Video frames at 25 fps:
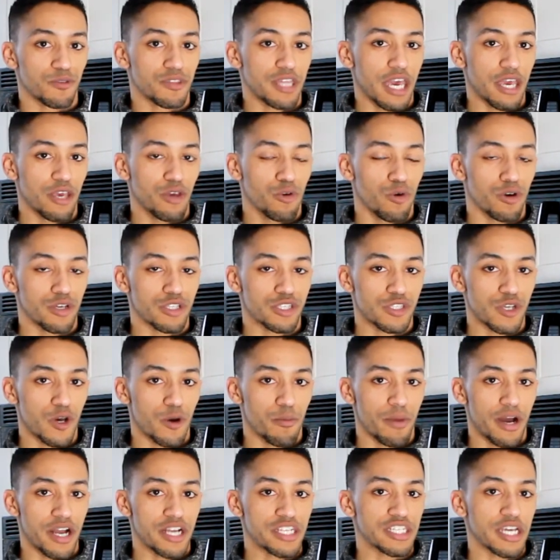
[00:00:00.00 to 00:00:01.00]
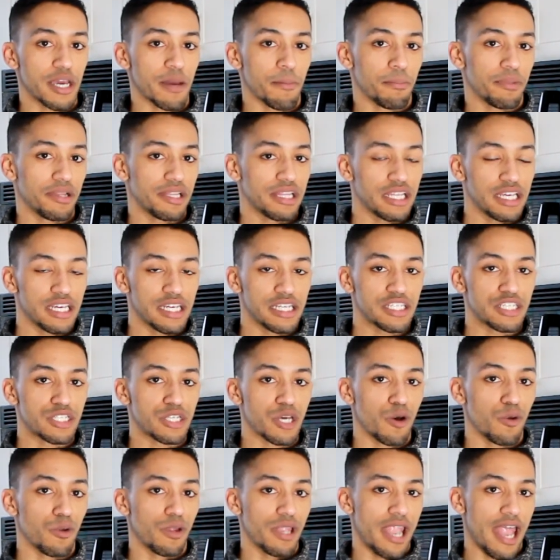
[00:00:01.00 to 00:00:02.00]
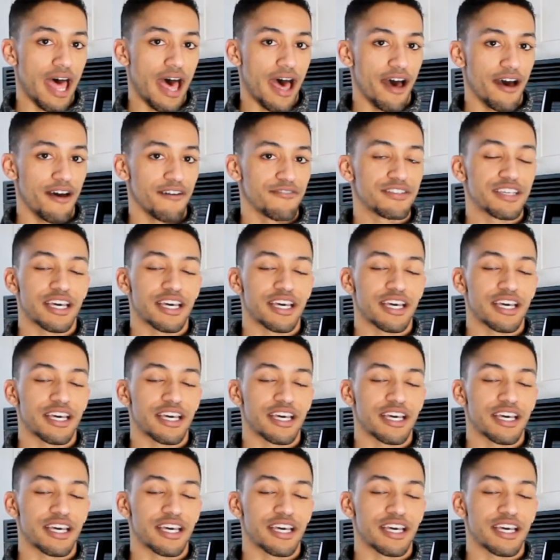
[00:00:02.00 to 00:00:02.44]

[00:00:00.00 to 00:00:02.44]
Thank you all so much, and please show love